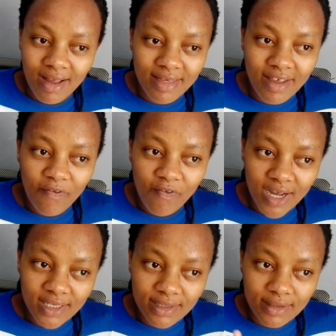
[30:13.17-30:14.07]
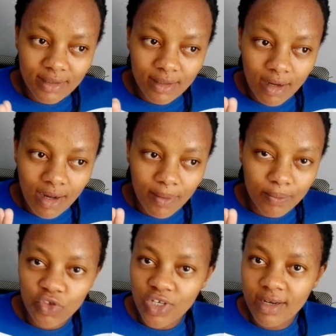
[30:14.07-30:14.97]
The first
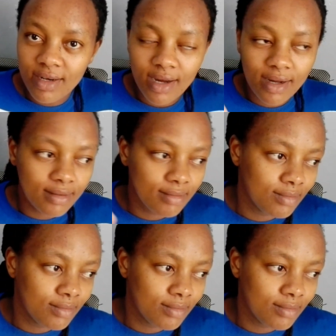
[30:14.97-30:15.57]
gender